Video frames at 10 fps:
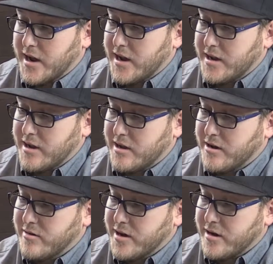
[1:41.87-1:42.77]
I can
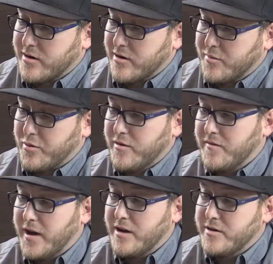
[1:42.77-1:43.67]
click on her
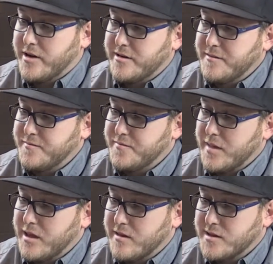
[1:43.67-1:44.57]
profile here,
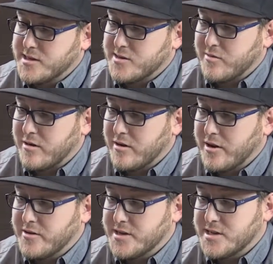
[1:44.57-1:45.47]
and this is where I'll
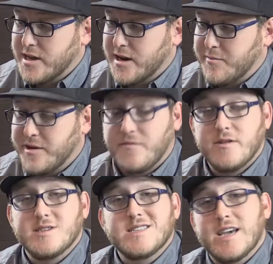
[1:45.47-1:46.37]
go to set up
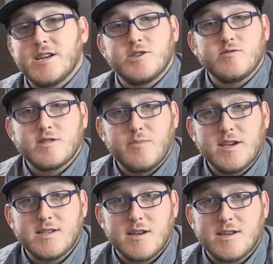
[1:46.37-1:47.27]
different schedules
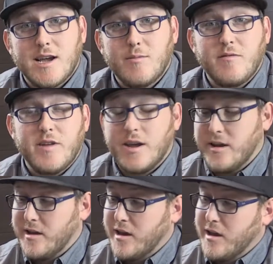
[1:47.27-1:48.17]
based on time of
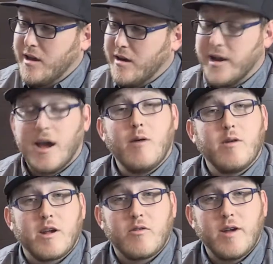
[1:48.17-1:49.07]
day. Like I
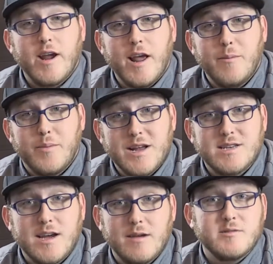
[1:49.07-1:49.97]
want to create a
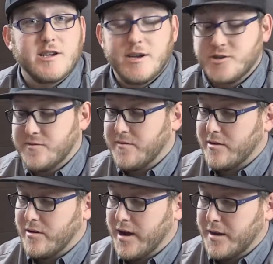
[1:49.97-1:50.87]
bedtime schedule
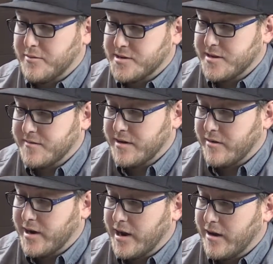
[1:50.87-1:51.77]
for her Apple TV
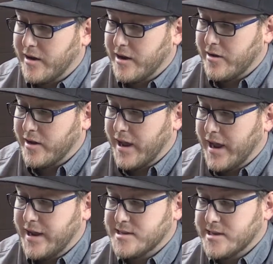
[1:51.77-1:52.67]
right now. I go to
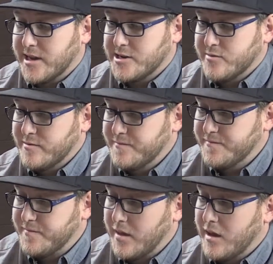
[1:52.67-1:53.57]
Add Schedule,
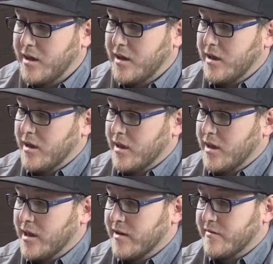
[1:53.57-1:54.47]

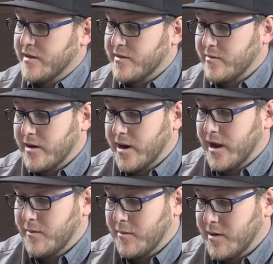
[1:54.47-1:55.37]
give this one a
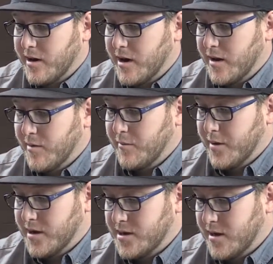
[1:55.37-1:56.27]
name. I'm going to name it
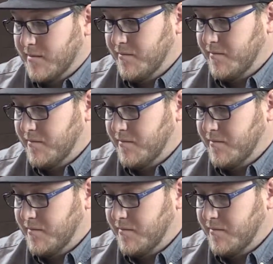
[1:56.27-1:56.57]
Bedtime.